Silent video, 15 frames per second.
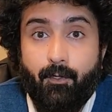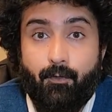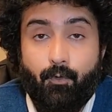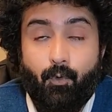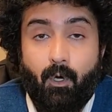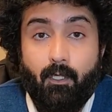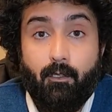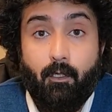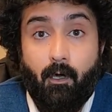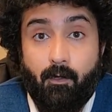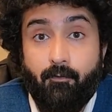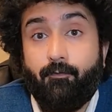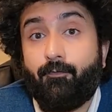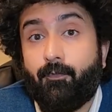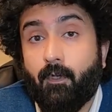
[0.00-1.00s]
So a
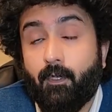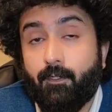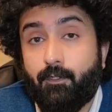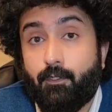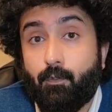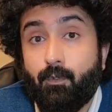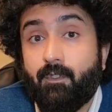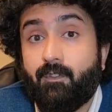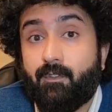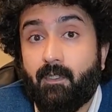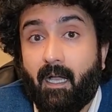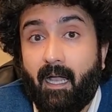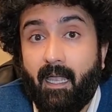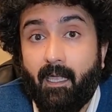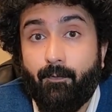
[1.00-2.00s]
lot of students
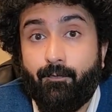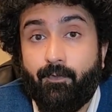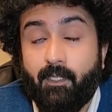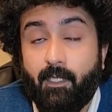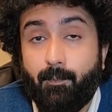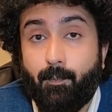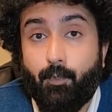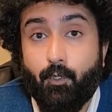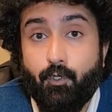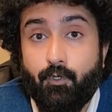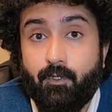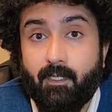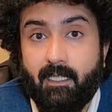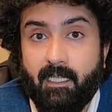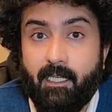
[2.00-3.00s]
I have seen
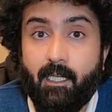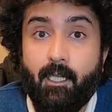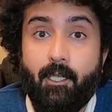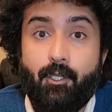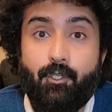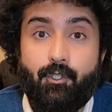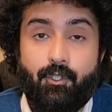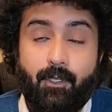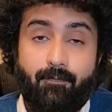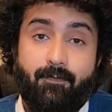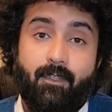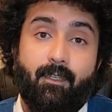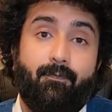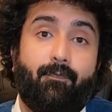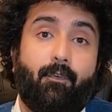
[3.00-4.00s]
personally
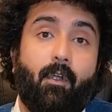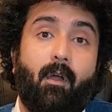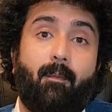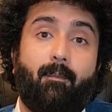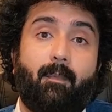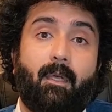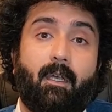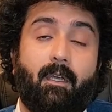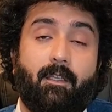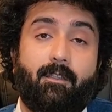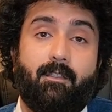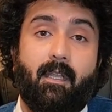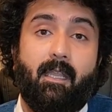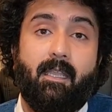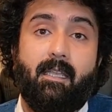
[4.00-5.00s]
shifted from
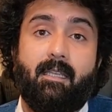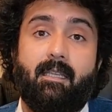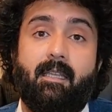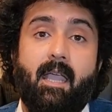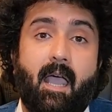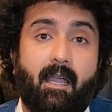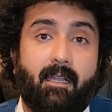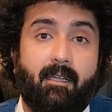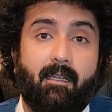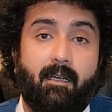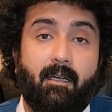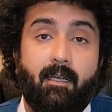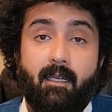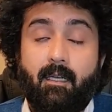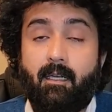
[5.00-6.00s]
studying in
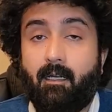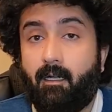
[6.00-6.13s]
Canada